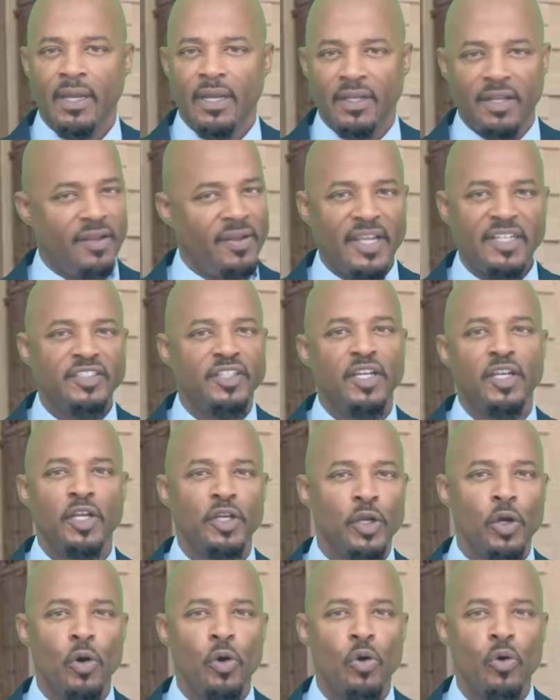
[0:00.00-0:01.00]
and the next thing
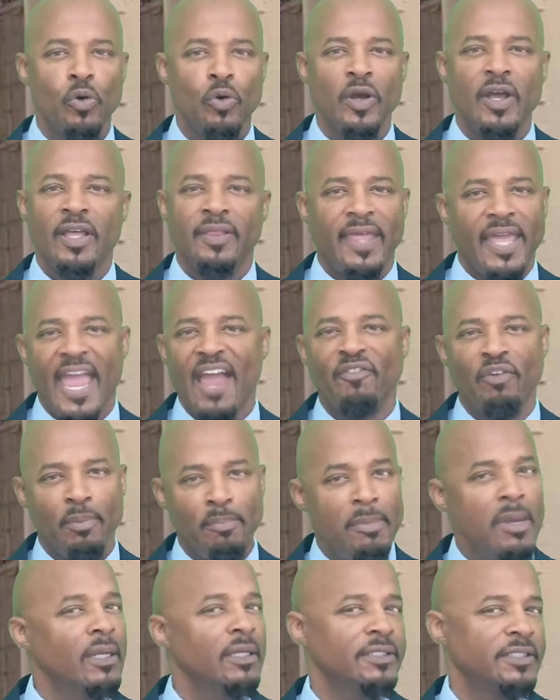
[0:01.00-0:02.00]
you know, they have a
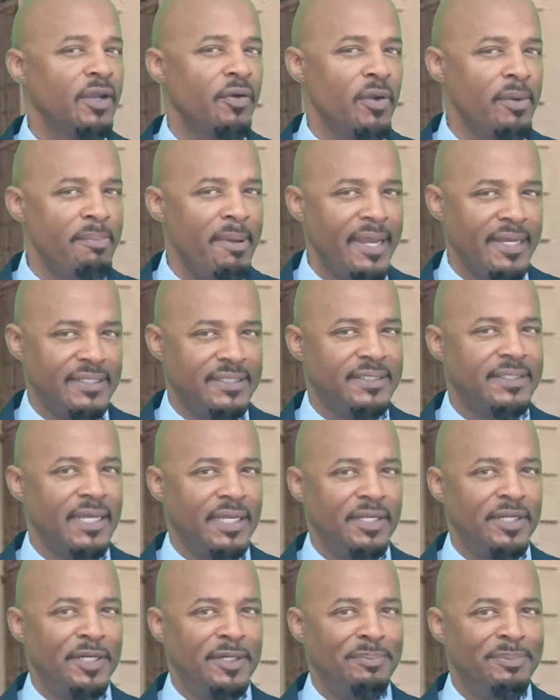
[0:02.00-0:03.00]
military base
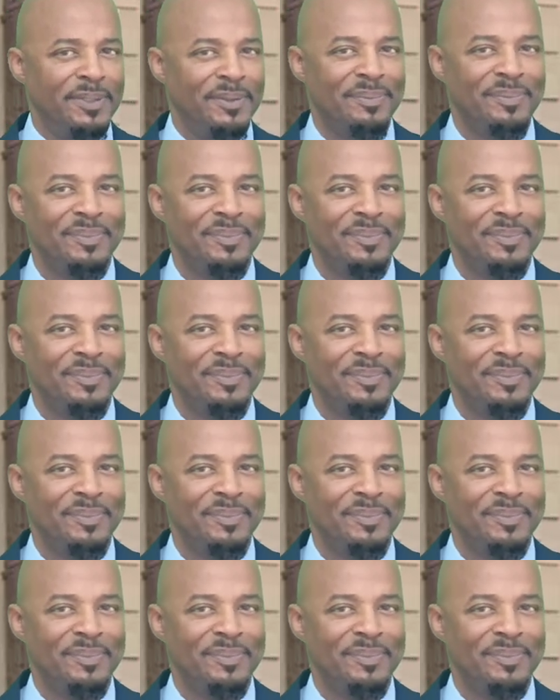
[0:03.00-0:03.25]
set up.